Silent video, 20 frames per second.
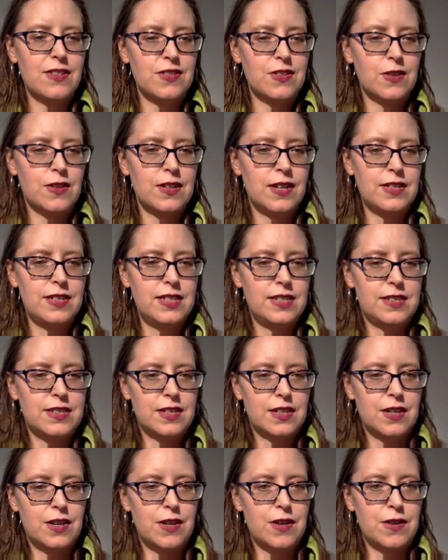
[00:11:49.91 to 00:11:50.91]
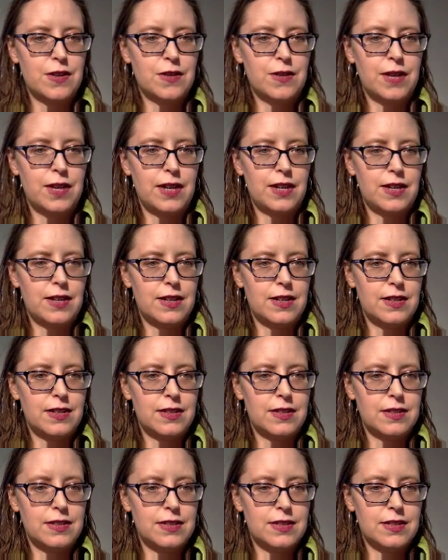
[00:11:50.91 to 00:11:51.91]
So I need to go
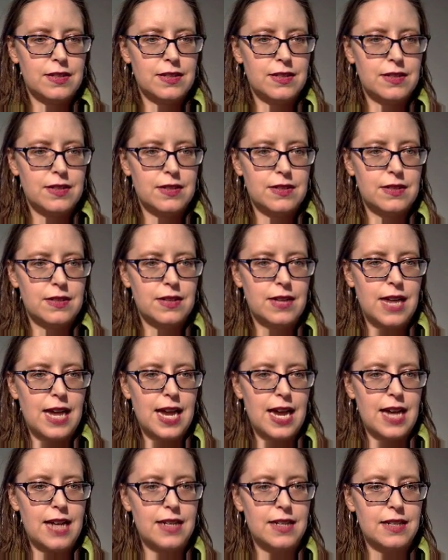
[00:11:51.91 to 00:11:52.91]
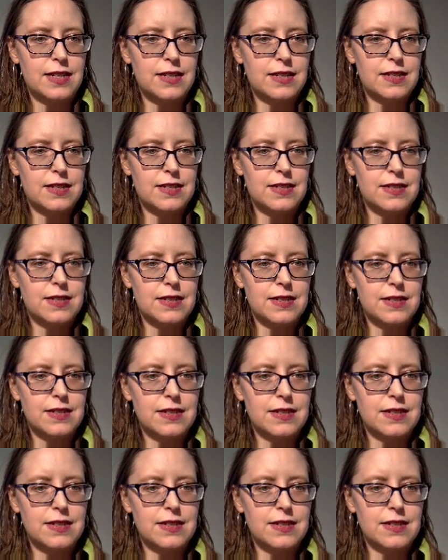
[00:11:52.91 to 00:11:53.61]
and add it.